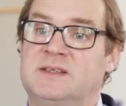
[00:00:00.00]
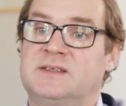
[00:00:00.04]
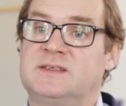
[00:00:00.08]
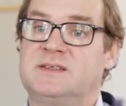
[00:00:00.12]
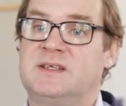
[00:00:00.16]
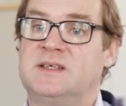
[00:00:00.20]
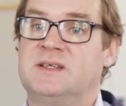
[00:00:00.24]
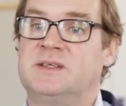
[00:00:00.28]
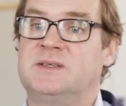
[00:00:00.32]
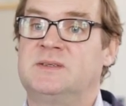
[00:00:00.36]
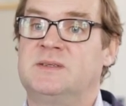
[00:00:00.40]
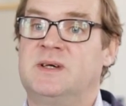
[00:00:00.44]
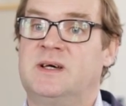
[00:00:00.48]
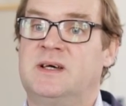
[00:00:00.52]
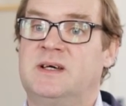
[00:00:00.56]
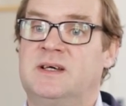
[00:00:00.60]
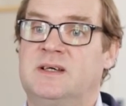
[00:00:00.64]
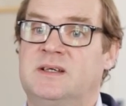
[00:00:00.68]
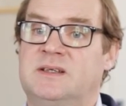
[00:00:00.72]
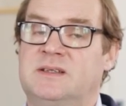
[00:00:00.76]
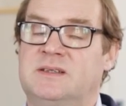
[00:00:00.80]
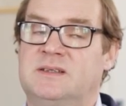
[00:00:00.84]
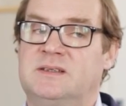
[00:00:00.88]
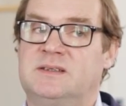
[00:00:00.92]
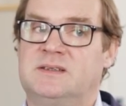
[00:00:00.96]

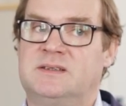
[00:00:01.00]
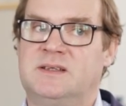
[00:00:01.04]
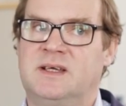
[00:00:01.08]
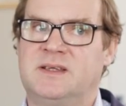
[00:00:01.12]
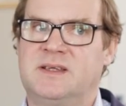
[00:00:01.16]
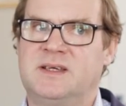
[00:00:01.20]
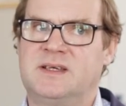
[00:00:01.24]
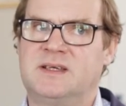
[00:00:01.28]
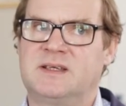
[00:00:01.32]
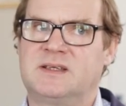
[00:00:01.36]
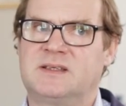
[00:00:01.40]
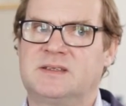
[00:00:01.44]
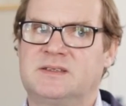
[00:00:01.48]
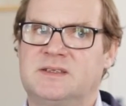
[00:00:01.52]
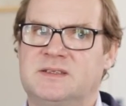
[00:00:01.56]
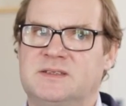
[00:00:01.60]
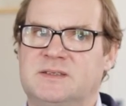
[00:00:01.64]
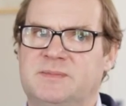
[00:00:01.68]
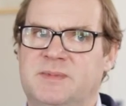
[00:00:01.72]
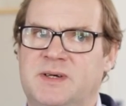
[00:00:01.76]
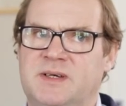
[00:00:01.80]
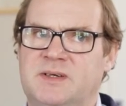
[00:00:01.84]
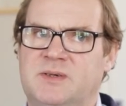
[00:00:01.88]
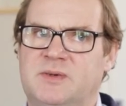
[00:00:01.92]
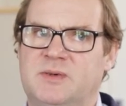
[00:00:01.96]
So I think
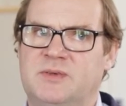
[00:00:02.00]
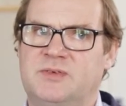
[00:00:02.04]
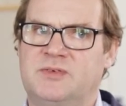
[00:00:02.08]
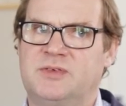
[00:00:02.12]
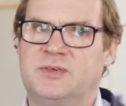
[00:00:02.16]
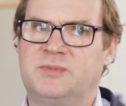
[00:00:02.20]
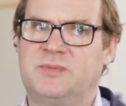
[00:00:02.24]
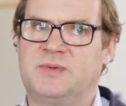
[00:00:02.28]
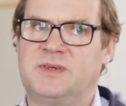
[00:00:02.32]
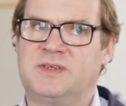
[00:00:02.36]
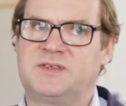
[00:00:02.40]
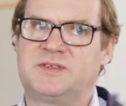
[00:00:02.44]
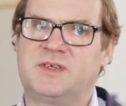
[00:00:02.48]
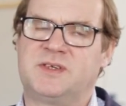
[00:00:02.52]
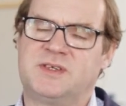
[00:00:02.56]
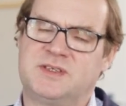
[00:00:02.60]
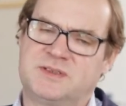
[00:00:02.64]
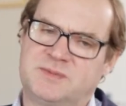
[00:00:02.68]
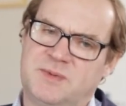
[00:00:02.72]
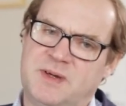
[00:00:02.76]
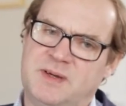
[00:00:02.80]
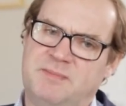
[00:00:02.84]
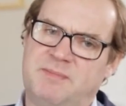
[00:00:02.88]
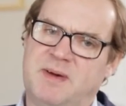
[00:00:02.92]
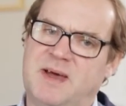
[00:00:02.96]
just about quadruple. It's on
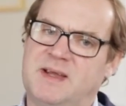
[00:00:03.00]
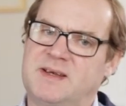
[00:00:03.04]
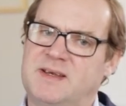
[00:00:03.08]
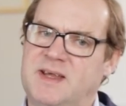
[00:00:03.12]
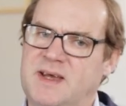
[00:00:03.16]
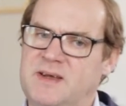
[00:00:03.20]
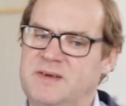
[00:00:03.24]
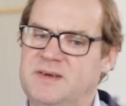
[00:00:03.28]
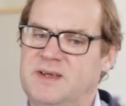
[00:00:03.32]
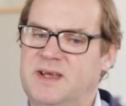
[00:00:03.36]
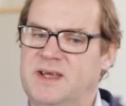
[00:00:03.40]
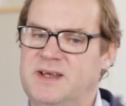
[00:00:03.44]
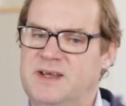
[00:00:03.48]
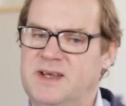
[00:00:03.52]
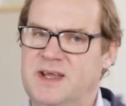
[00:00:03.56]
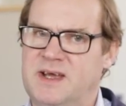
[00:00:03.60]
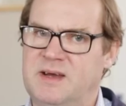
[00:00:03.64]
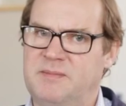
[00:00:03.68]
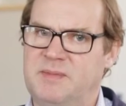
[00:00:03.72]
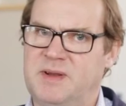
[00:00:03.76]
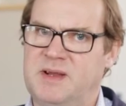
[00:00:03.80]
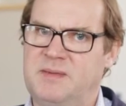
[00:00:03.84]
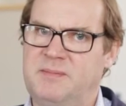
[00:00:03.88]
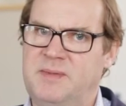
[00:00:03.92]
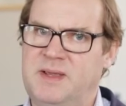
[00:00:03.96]
its way back down again
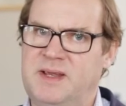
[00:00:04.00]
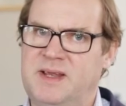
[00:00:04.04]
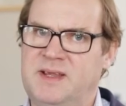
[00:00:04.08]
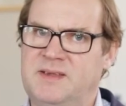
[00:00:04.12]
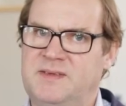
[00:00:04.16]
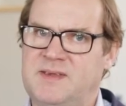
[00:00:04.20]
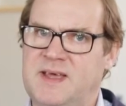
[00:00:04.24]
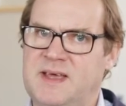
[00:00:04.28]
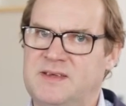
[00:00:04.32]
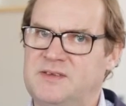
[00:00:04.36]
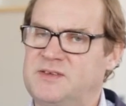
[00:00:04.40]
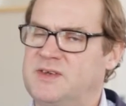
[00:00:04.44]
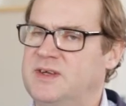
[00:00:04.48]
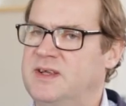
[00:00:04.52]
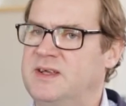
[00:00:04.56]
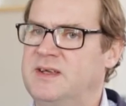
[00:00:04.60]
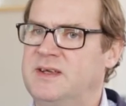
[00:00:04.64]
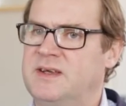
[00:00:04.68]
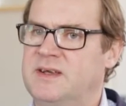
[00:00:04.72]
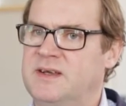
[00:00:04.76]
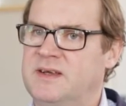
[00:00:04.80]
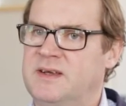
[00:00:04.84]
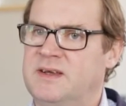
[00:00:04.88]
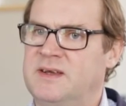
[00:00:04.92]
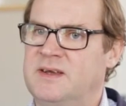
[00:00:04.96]
now. But I mean, it's actually,
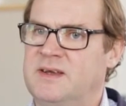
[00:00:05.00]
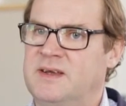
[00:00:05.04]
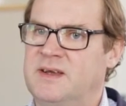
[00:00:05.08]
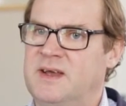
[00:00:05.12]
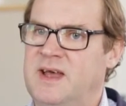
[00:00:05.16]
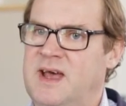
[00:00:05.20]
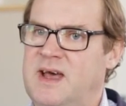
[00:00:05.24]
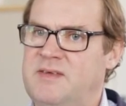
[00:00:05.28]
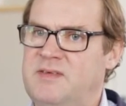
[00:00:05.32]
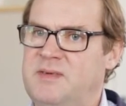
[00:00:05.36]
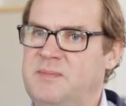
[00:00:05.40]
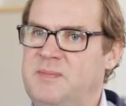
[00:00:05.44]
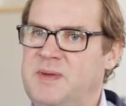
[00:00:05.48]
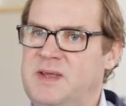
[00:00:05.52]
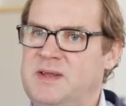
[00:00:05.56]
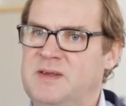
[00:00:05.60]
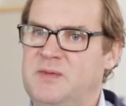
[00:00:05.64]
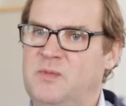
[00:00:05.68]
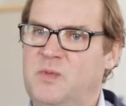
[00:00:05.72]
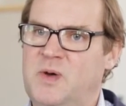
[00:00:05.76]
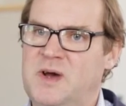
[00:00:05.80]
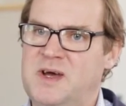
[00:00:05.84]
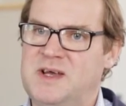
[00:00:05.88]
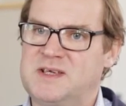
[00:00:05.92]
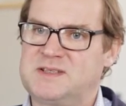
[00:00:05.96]
having been
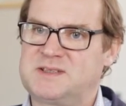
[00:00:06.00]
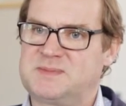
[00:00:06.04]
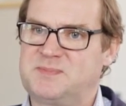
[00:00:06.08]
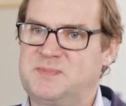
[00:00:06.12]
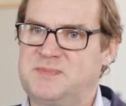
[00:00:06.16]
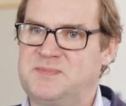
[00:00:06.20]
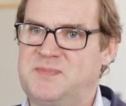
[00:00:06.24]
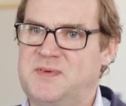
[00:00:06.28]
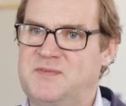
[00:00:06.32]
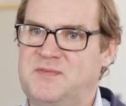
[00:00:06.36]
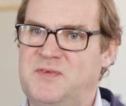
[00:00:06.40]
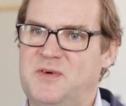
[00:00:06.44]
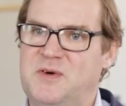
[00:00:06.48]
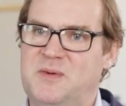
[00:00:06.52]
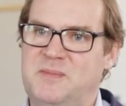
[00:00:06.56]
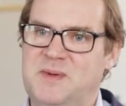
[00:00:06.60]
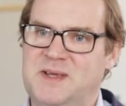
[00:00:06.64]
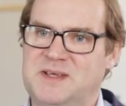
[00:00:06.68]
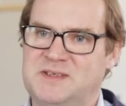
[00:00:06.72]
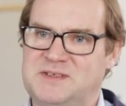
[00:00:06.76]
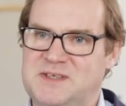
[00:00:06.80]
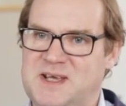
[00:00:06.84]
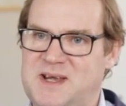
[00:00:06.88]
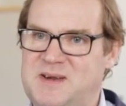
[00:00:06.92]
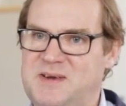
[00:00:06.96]
the worst
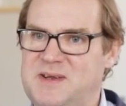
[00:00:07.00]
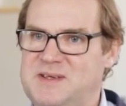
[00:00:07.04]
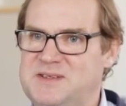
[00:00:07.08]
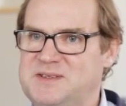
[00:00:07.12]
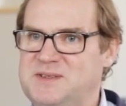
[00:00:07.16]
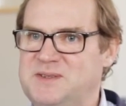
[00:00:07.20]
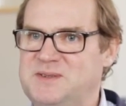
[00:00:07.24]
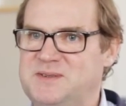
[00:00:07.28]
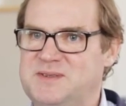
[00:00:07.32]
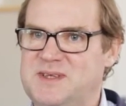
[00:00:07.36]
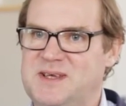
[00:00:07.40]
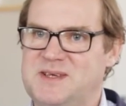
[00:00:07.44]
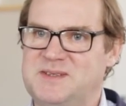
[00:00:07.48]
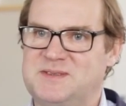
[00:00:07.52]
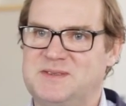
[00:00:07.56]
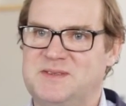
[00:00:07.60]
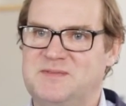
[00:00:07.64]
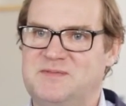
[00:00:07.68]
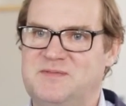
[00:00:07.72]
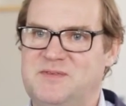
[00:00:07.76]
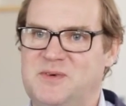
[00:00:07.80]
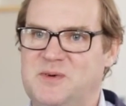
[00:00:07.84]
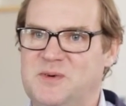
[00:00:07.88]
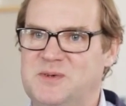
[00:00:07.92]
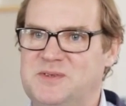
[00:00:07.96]
performing share in
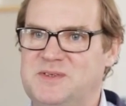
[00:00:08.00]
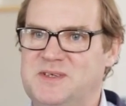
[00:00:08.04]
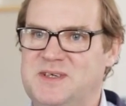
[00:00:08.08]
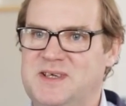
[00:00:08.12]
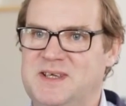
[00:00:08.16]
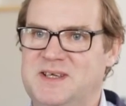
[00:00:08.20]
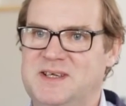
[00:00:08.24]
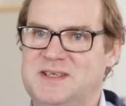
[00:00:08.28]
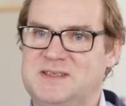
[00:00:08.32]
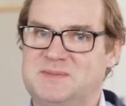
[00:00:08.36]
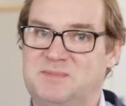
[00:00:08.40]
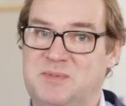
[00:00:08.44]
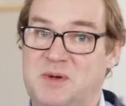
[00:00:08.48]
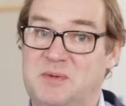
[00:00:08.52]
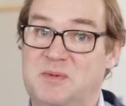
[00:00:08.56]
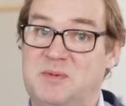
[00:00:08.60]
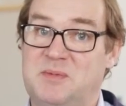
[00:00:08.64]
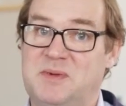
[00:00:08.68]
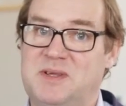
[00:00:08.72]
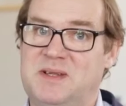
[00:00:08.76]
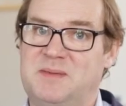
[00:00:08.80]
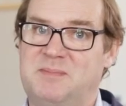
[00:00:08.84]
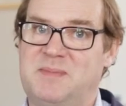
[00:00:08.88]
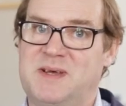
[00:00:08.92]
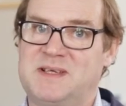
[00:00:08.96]
2014, it's
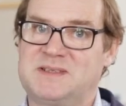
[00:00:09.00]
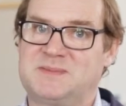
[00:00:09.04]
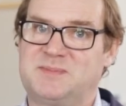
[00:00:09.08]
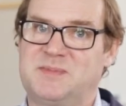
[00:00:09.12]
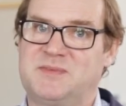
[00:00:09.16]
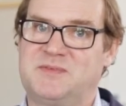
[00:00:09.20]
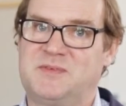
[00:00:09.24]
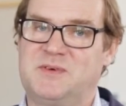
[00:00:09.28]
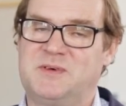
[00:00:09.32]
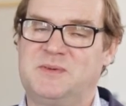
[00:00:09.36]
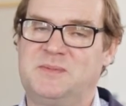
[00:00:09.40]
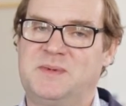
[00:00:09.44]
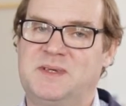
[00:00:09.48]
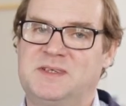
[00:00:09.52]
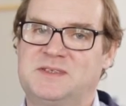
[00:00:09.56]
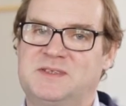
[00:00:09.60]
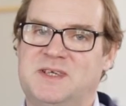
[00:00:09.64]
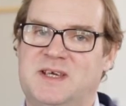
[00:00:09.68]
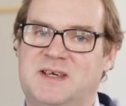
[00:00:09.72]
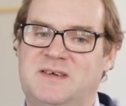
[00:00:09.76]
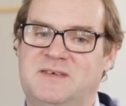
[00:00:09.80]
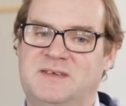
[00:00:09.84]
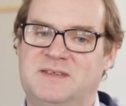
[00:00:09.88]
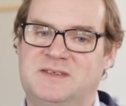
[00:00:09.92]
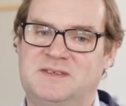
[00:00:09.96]
probably the best performing
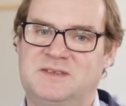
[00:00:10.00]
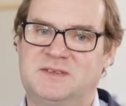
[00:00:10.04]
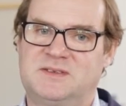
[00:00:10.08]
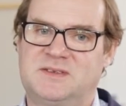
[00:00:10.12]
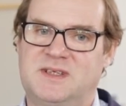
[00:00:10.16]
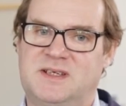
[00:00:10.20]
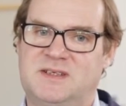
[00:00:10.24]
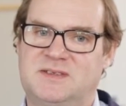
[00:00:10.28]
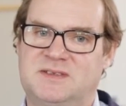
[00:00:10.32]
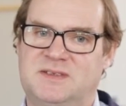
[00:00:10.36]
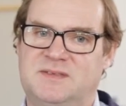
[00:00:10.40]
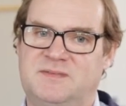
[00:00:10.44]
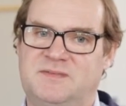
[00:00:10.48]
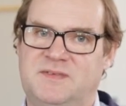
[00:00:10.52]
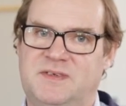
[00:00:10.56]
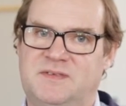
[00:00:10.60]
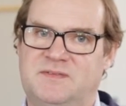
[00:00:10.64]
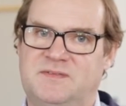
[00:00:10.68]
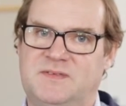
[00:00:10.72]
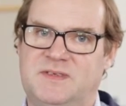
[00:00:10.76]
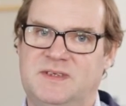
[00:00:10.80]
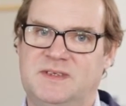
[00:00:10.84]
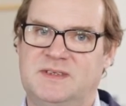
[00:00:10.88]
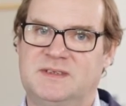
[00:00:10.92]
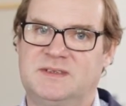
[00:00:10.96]
share in
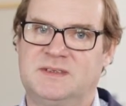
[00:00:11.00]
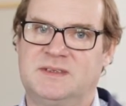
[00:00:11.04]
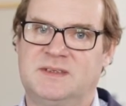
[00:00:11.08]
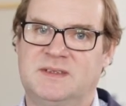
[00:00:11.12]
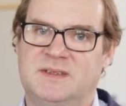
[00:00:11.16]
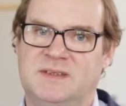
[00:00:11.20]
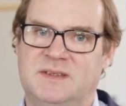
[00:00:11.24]
2015.